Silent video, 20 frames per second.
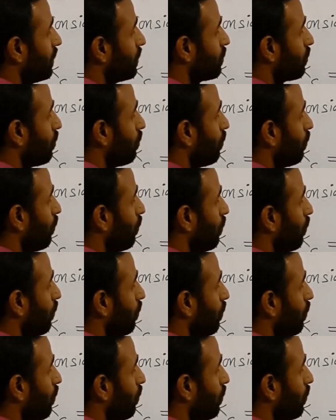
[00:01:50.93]
So
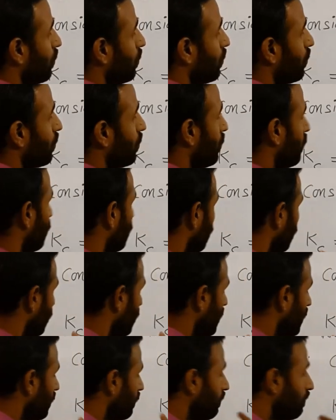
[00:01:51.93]

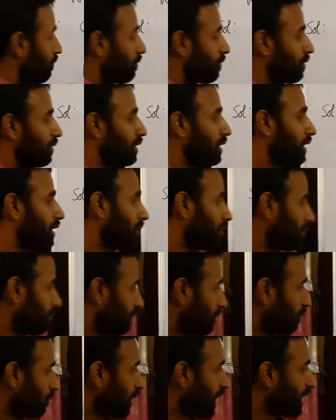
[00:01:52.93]
to
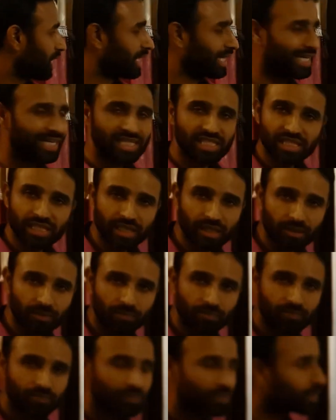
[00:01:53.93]
get
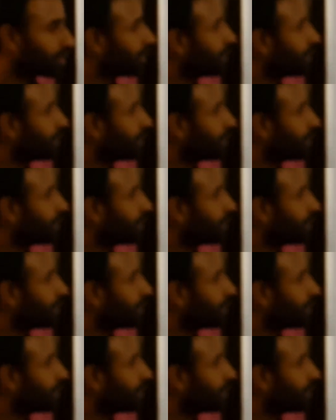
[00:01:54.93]
Kc,